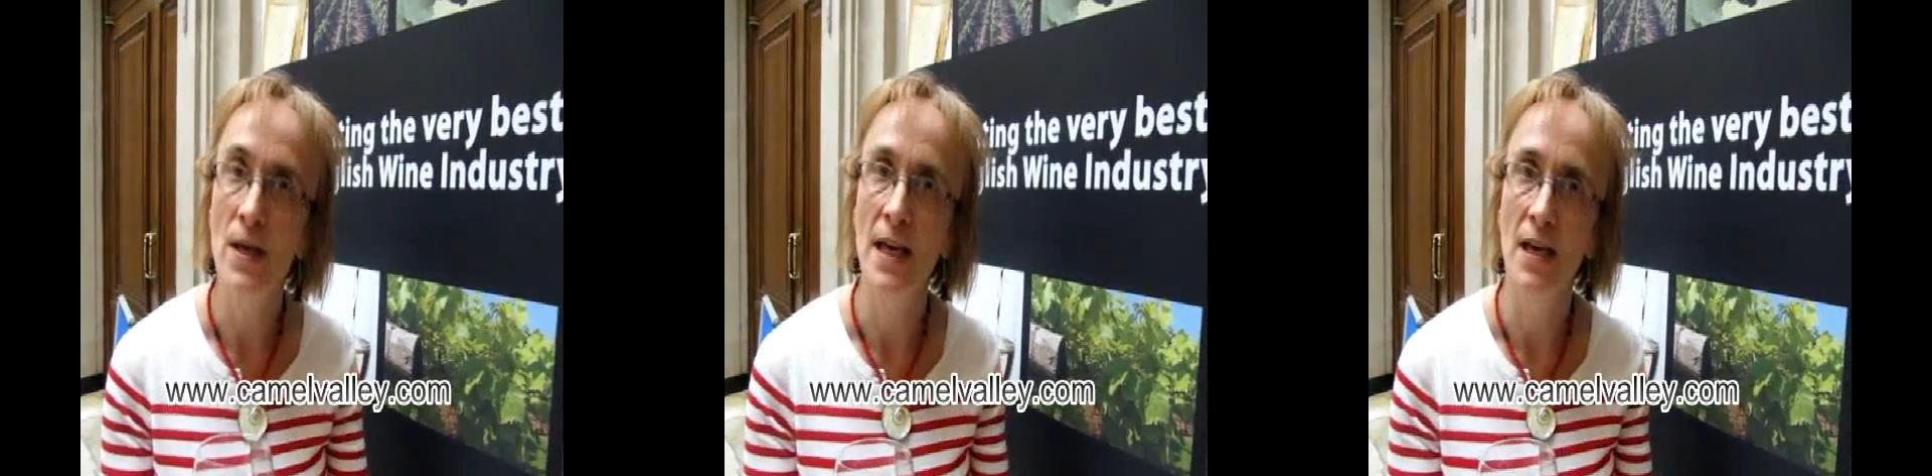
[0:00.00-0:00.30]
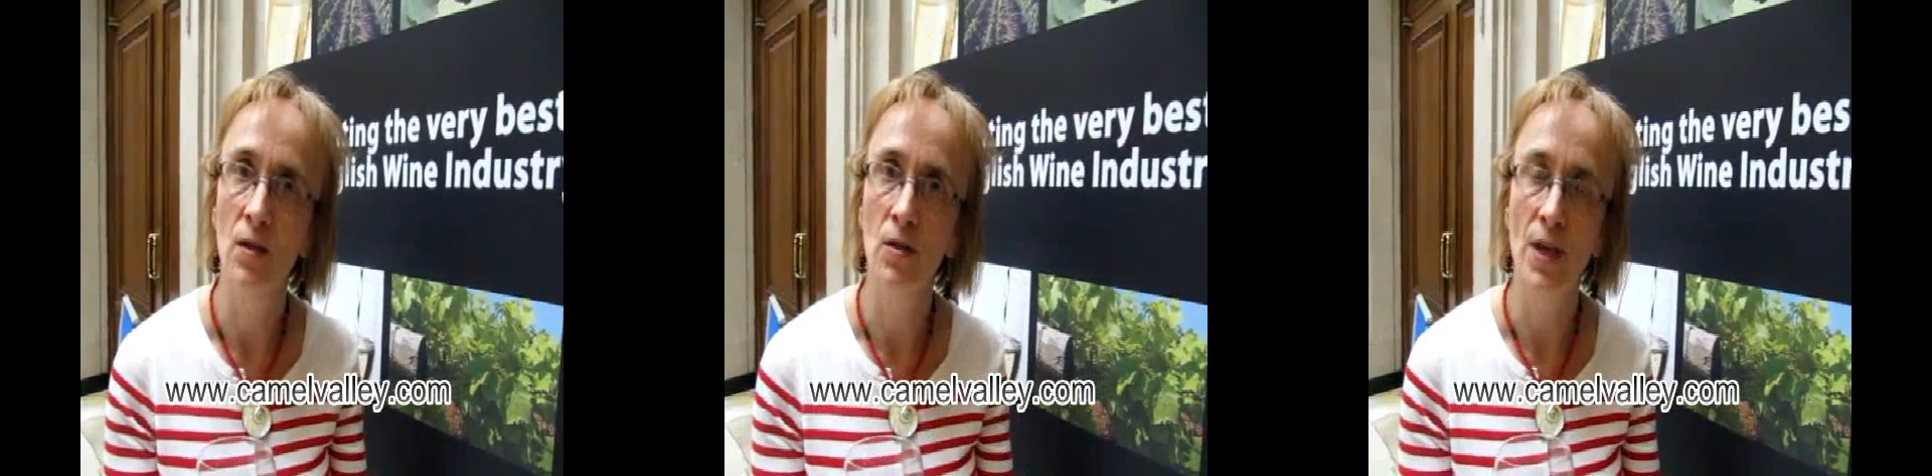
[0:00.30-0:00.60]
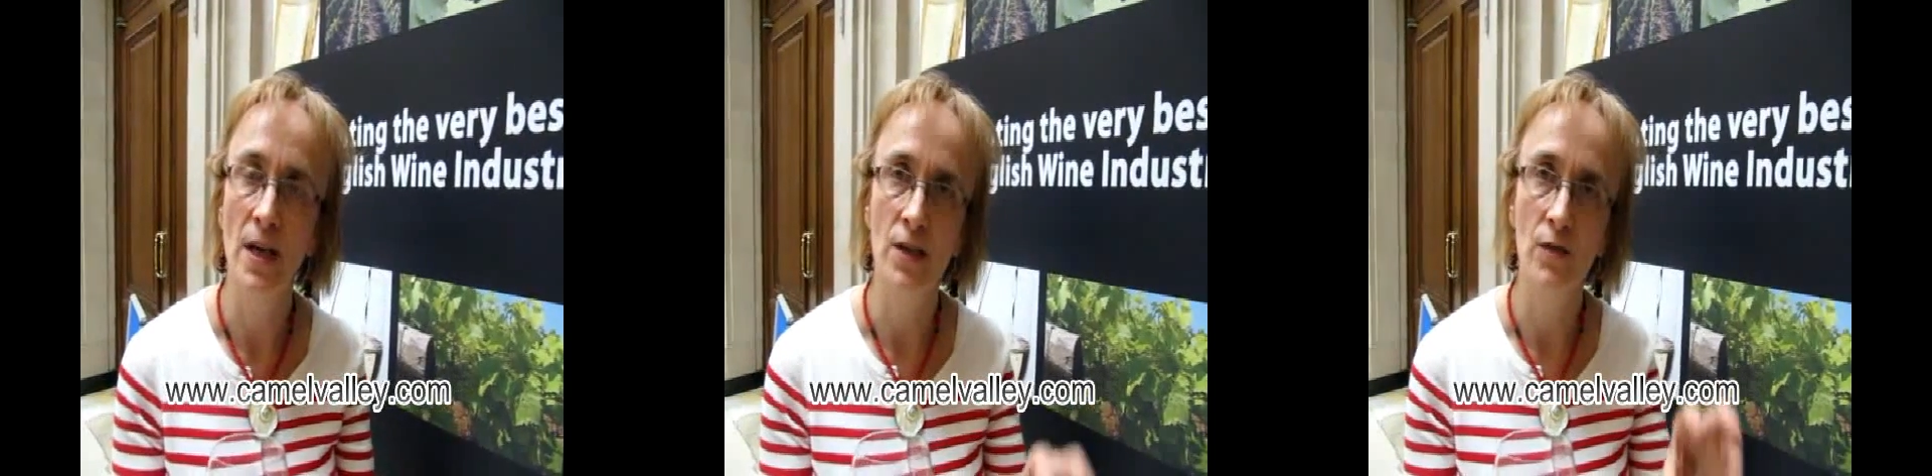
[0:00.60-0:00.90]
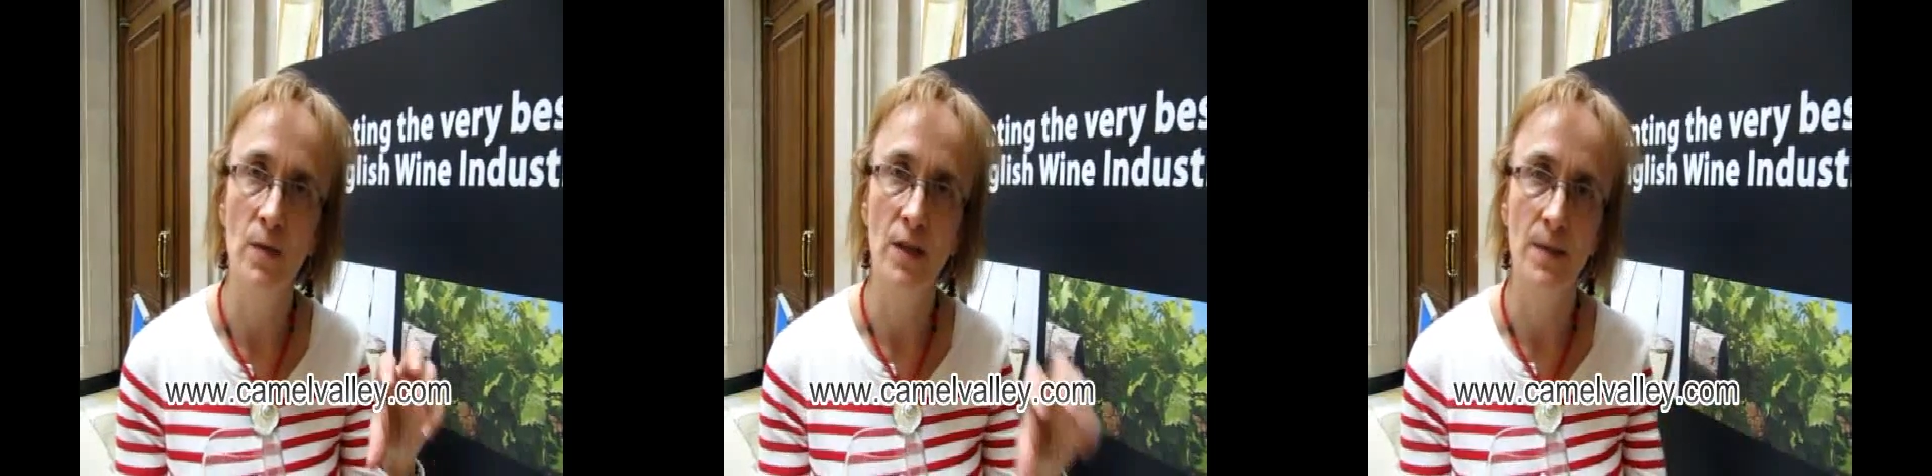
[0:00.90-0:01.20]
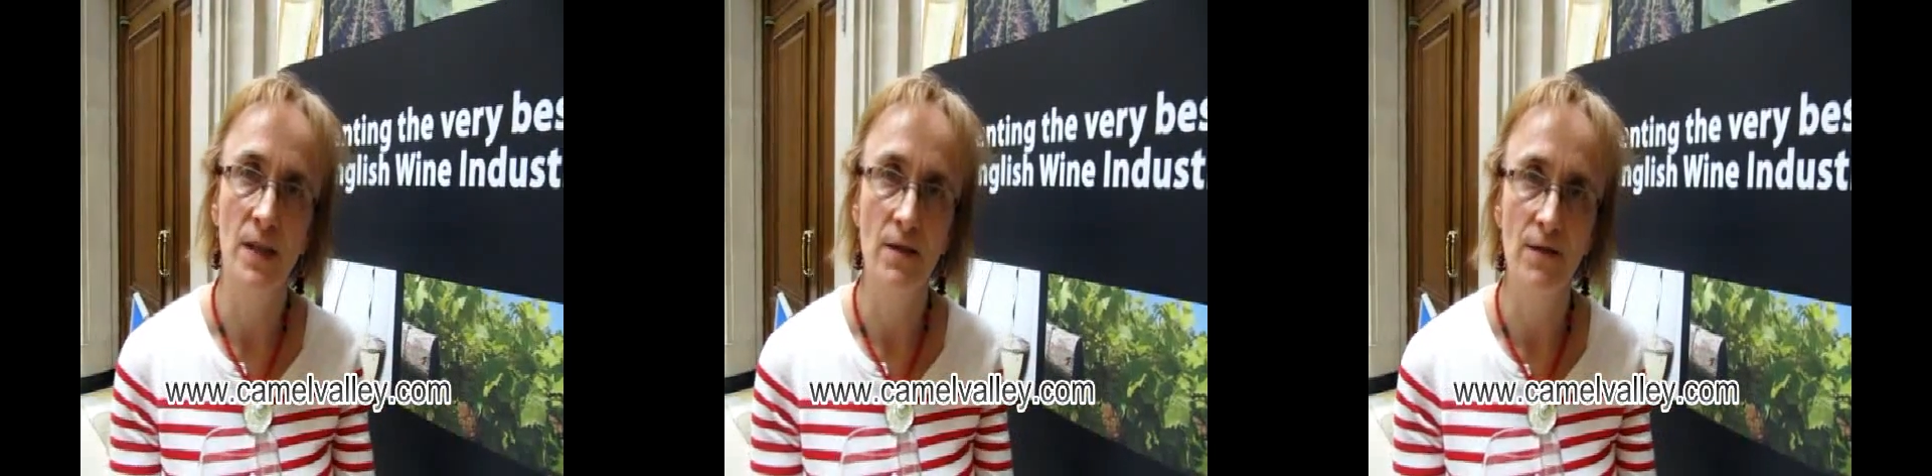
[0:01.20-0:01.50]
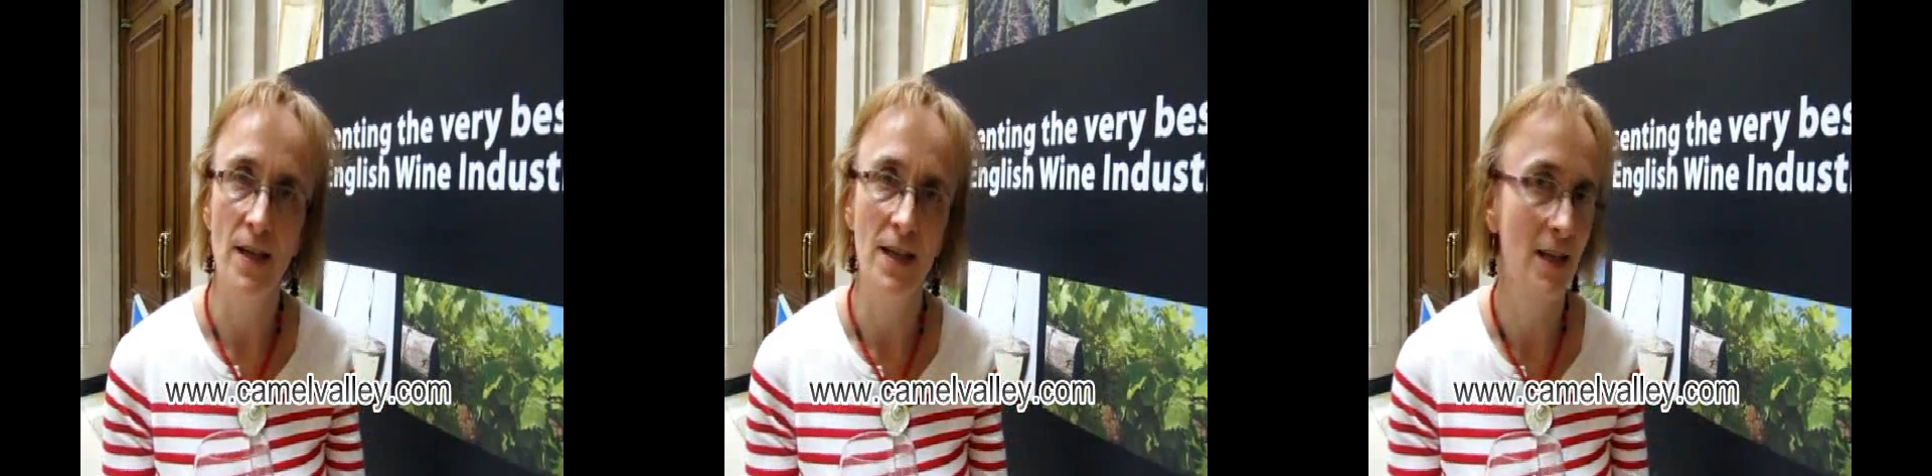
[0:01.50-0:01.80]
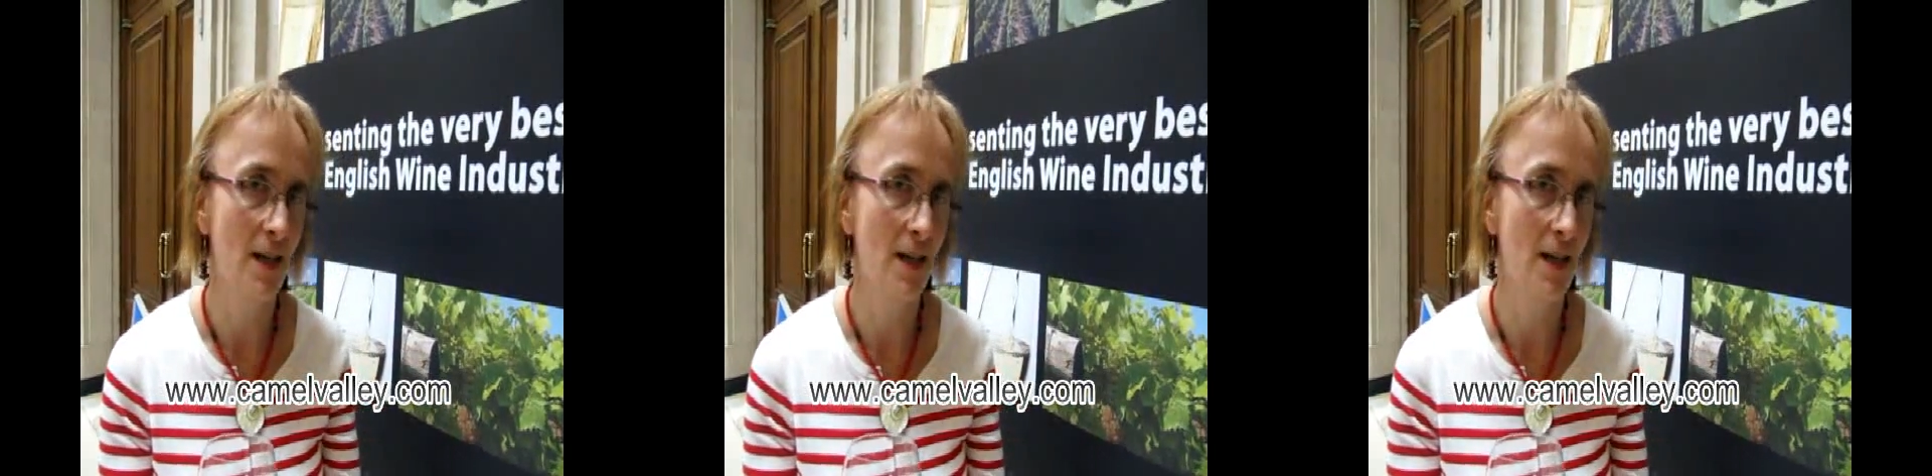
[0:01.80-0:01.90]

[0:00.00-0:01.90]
yield and it's from a specific